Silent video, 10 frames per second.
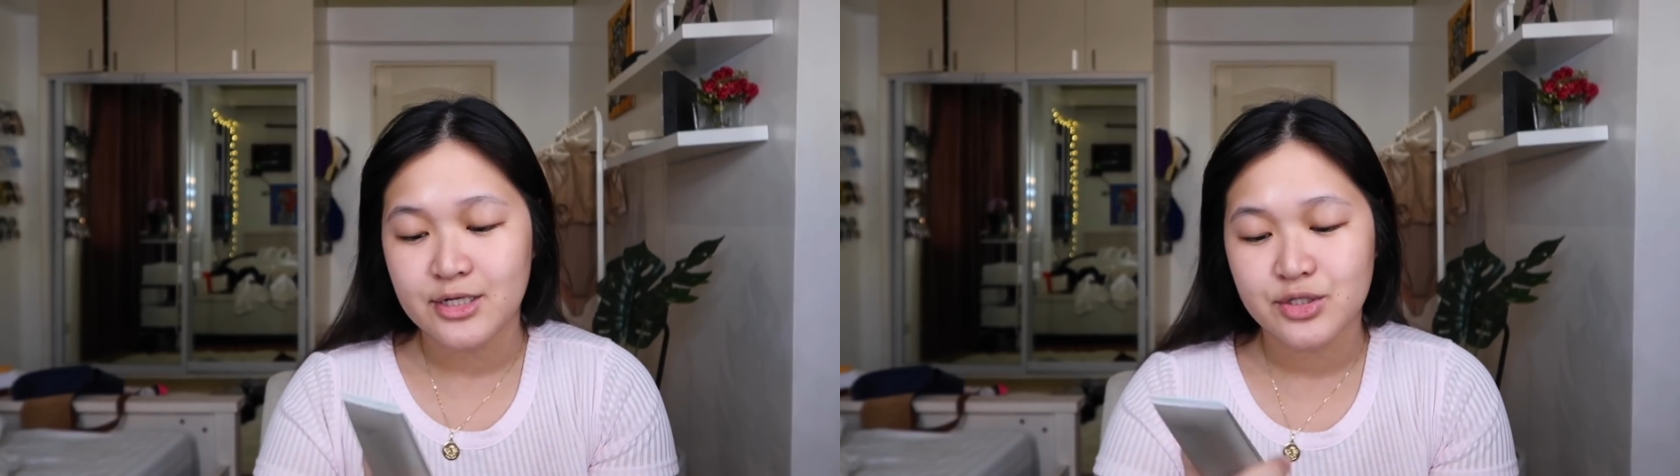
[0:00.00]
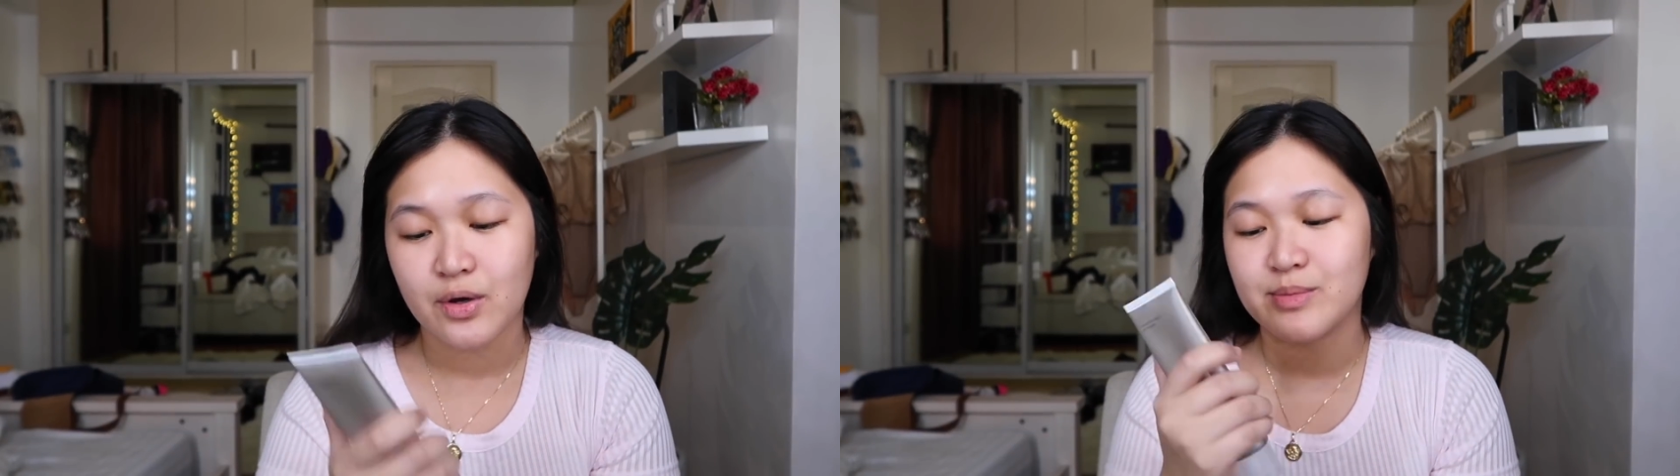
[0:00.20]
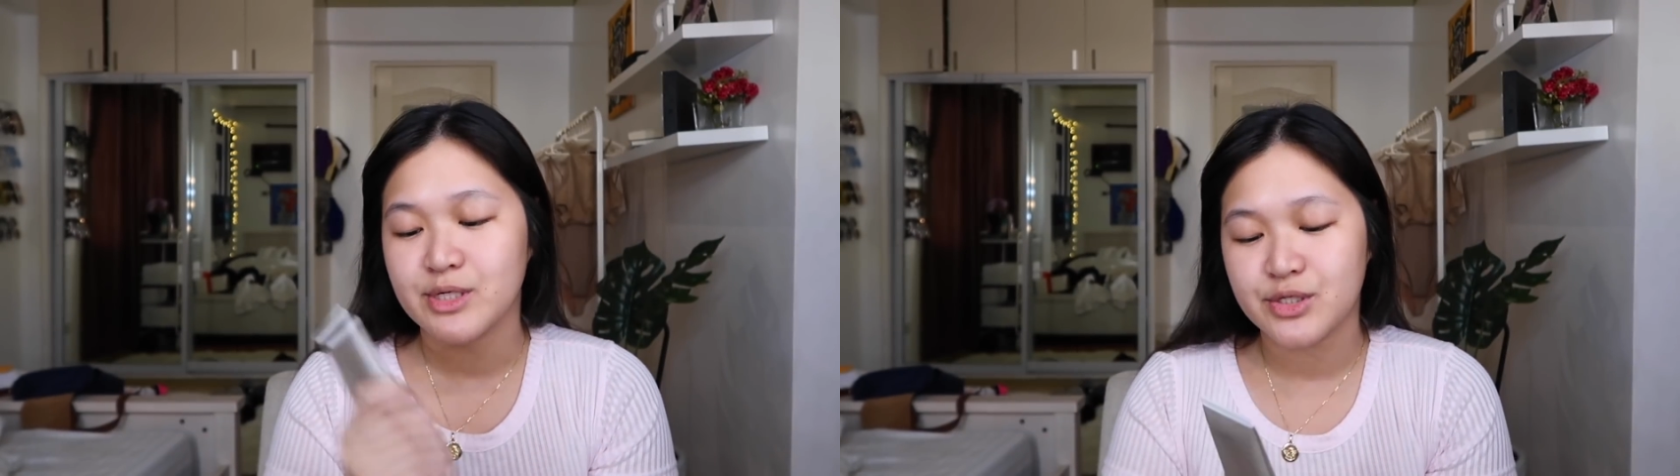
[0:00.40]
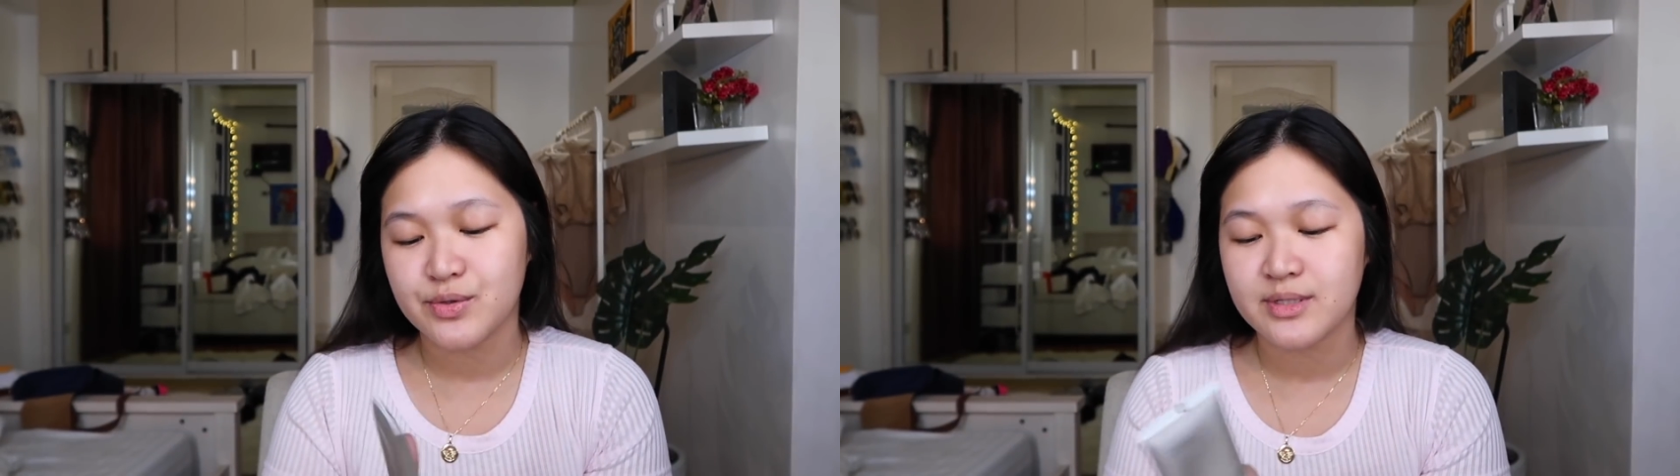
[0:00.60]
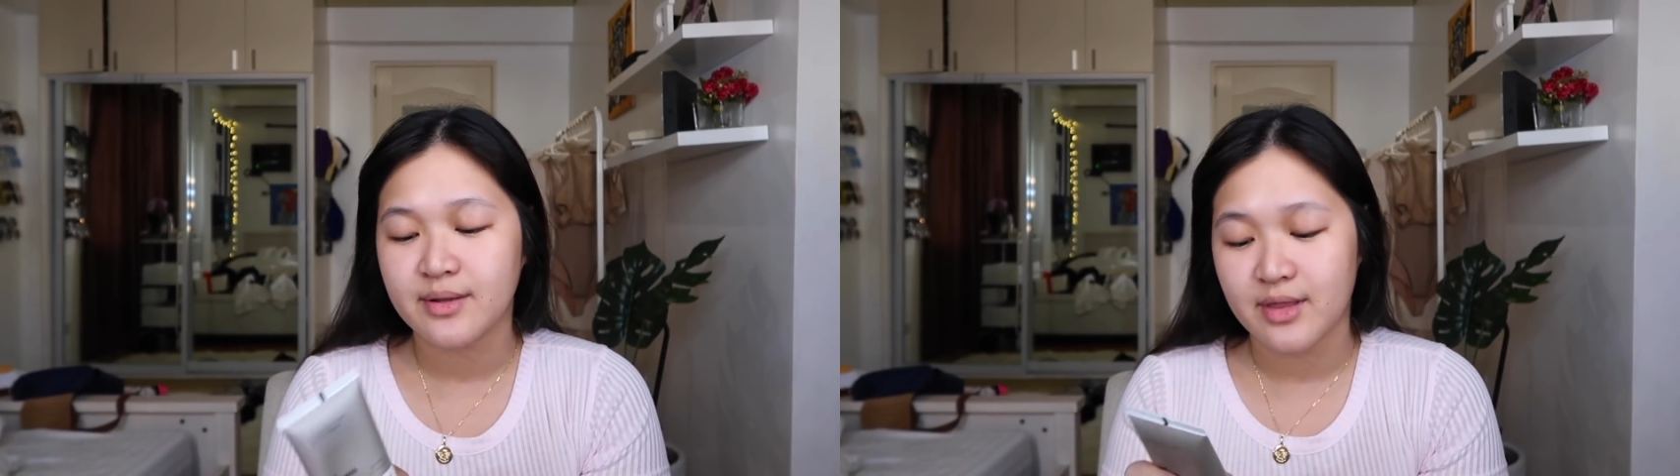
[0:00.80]
So I'm just
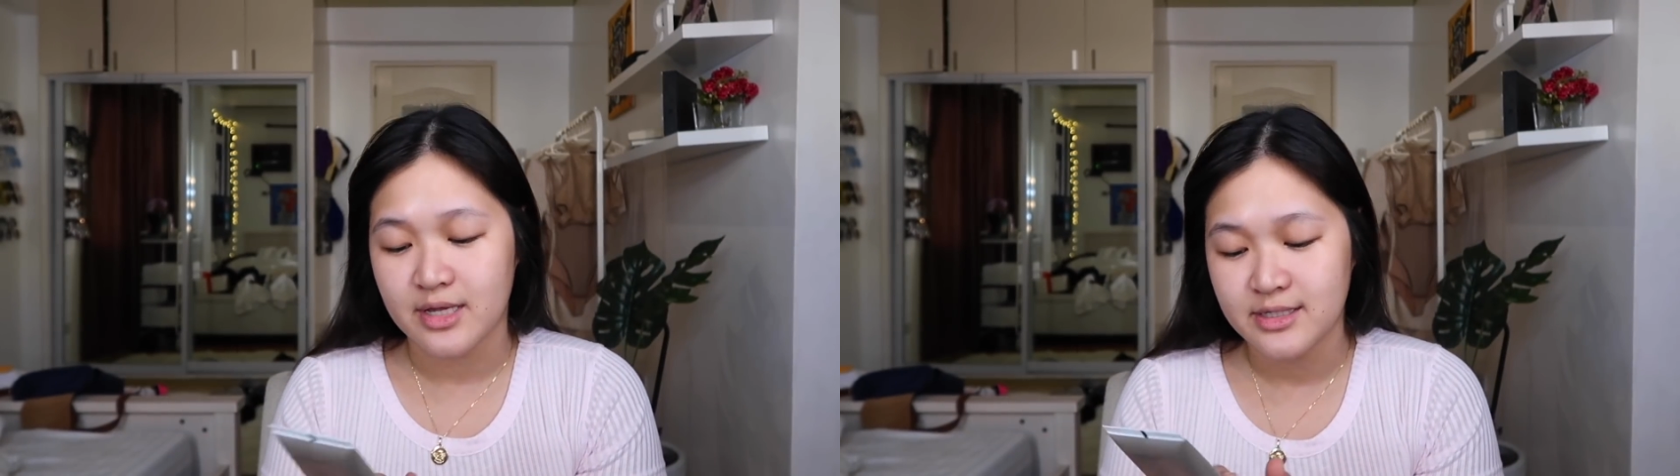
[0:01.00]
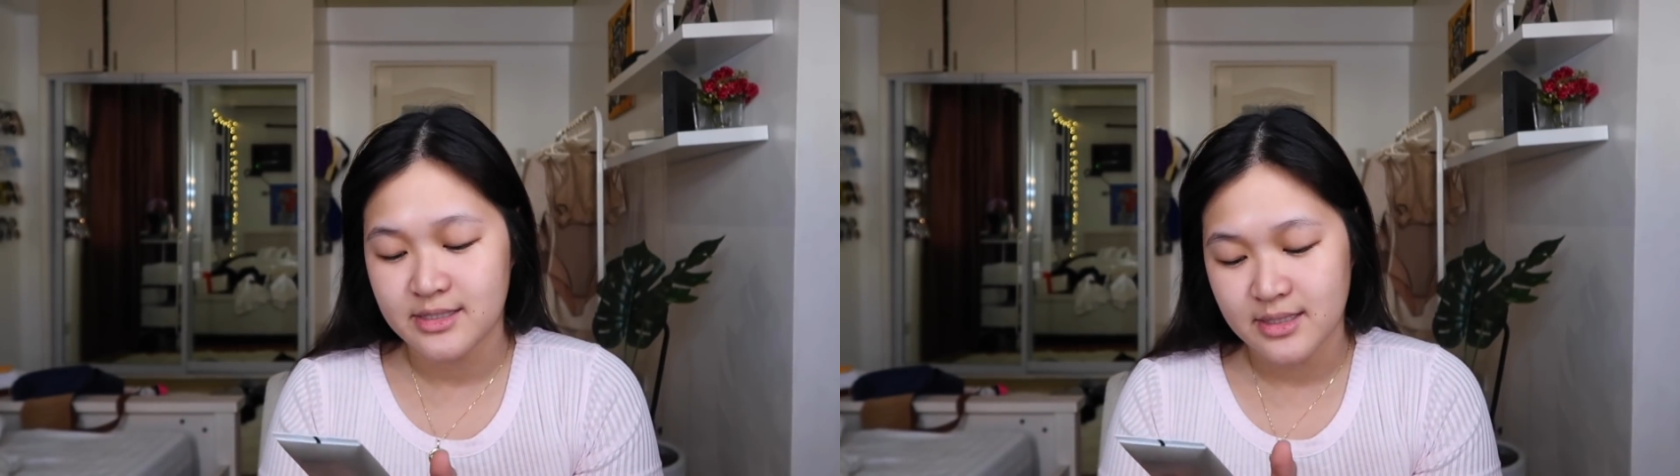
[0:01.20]
using this,